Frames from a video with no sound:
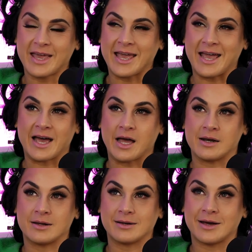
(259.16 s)

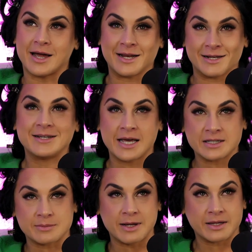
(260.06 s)
And I didn't
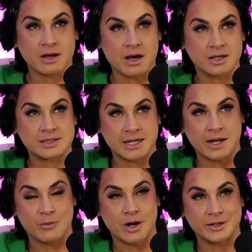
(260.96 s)
get to make the content
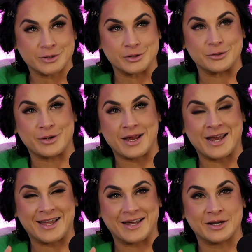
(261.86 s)
I wanted to.
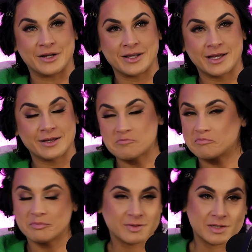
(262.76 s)
And
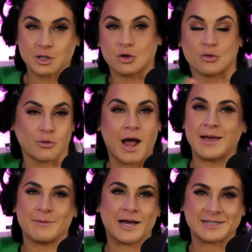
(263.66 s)
to
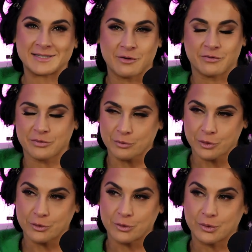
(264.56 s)
cry myself
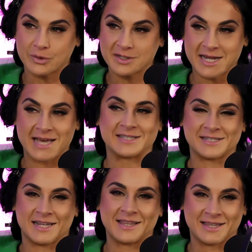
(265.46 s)
through
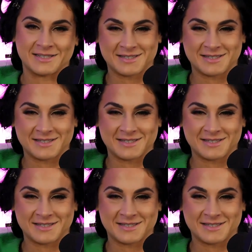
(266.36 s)
testing this